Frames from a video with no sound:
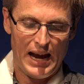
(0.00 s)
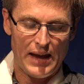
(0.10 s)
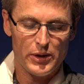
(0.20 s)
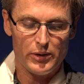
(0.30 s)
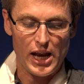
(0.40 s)

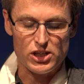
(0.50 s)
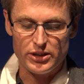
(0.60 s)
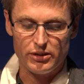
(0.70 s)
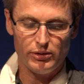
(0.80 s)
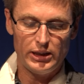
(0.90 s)
And there are
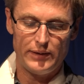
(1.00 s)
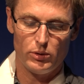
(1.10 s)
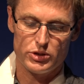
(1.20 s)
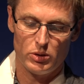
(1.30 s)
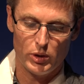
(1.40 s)
actually three
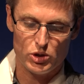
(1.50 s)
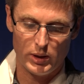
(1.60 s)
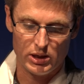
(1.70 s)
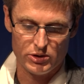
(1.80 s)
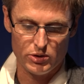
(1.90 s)
levels on which
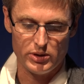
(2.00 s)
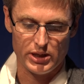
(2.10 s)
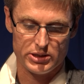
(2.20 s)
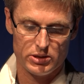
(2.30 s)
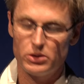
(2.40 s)
we can do
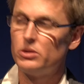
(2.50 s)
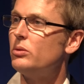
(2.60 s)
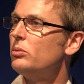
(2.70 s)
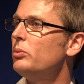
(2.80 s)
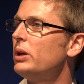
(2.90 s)
this.
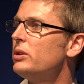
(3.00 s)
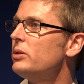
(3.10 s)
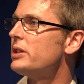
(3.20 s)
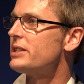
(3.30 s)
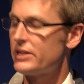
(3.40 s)
We can
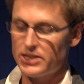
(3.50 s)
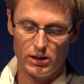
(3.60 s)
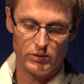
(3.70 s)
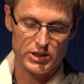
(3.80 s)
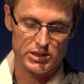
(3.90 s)
do this
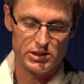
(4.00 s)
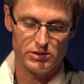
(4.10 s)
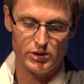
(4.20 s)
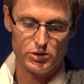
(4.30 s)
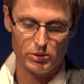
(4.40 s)
ourselves as
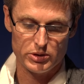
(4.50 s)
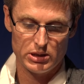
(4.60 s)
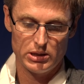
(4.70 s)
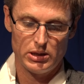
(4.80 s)
individuals.